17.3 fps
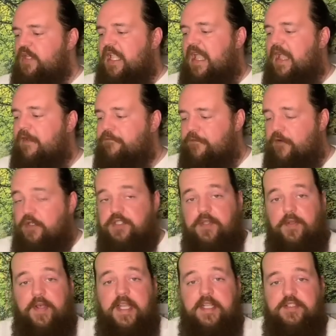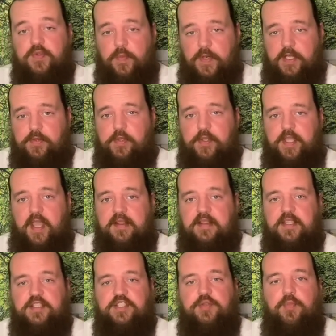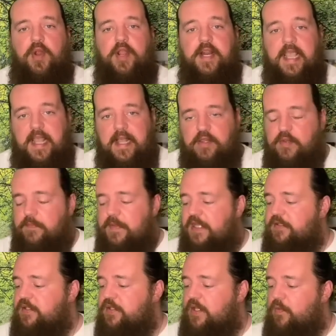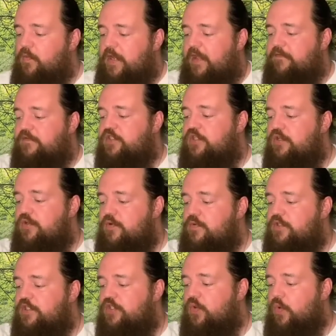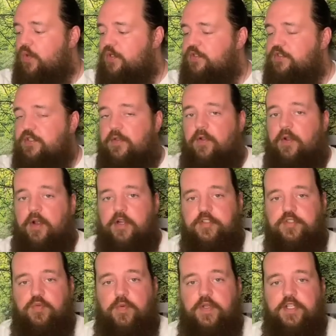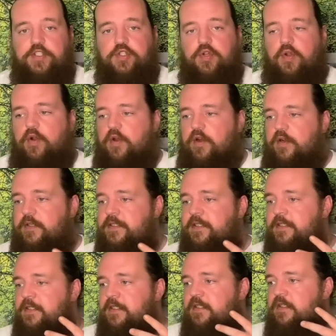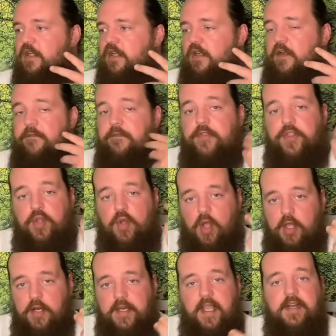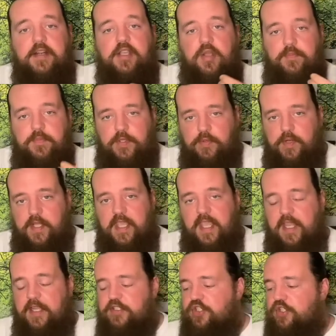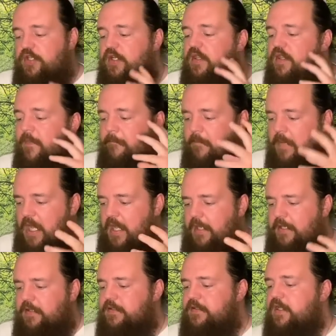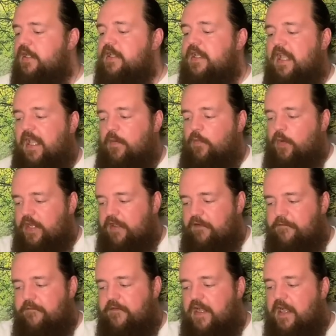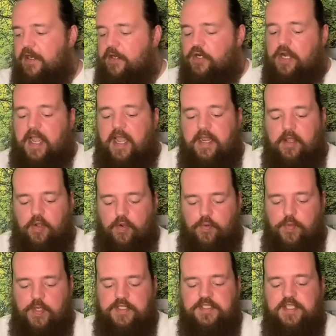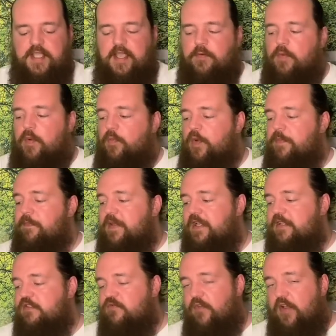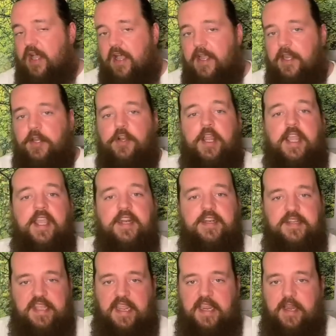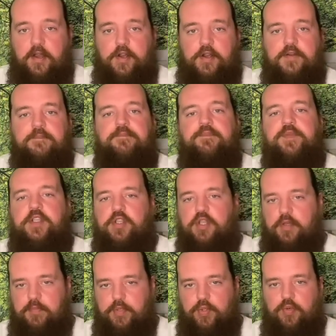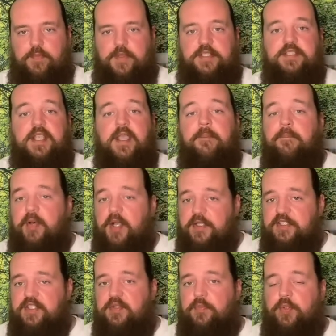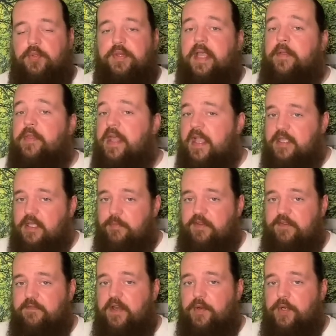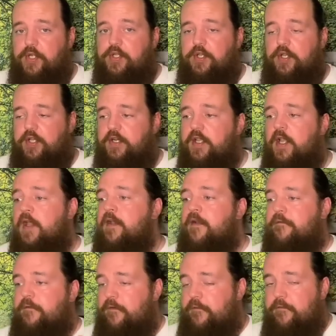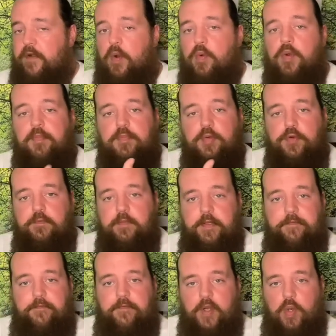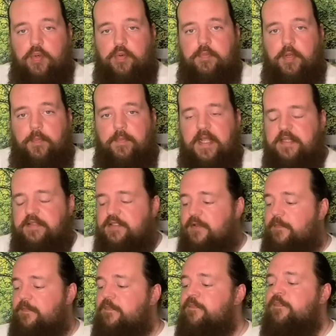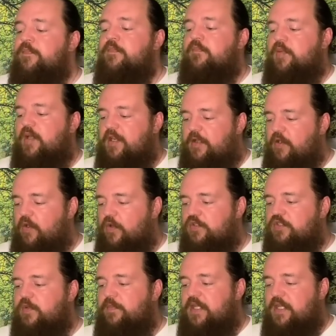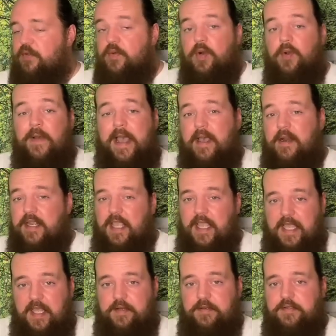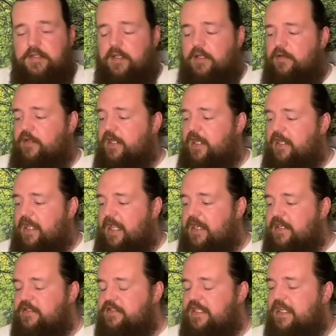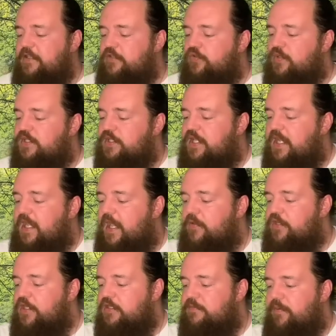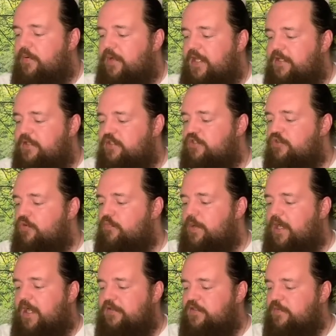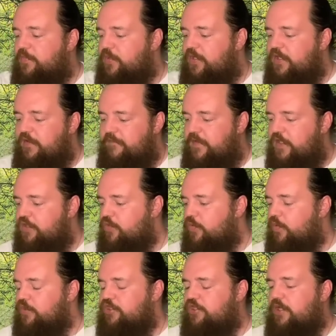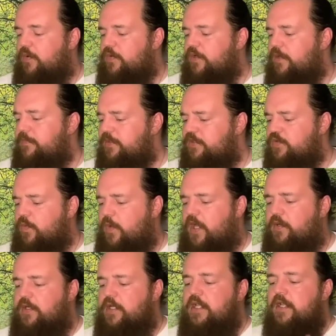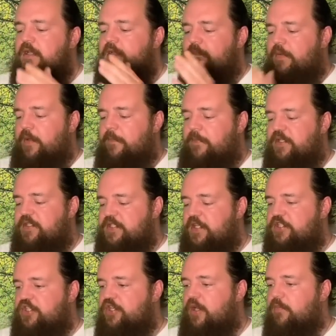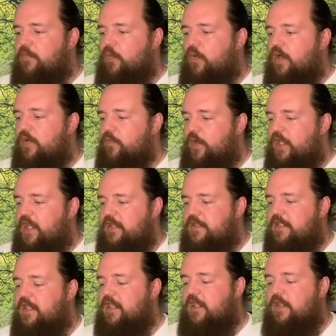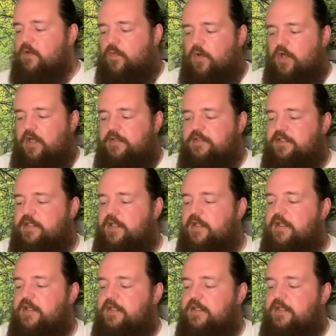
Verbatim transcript: at first glance, when I look at this spread, elementally, we have two swords cards, which are of thought and communication, the mind, and we have fire. I always say when we mix fire and air, kaboom, it's combustible. Now that could be very good for forward movement, forward momentum, but it could also be a little out of hand. Okay, and it's interesting how this plays, two possible individuals showing up as well. But position number one, we got the King of Wands.